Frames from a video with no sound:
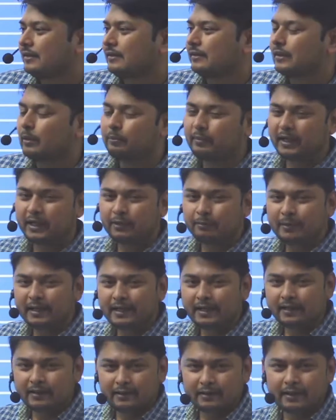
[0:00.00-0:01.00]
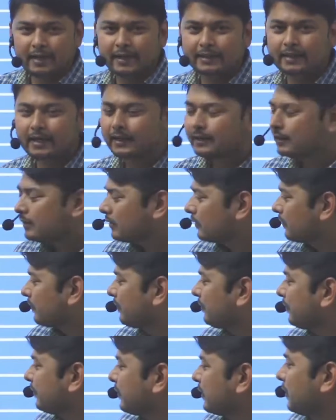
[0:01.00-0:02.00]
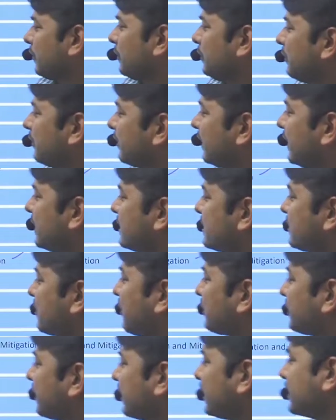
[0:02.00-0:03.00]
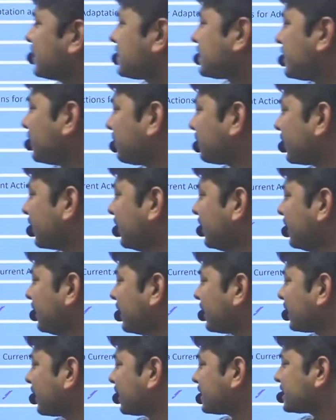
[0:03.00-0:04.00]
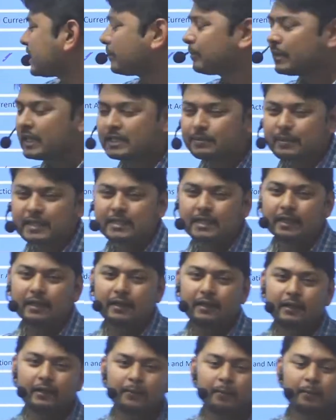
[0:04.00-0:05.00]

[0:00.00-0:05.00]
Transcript: Complete building like that? No, it's not the concept. Concept is basically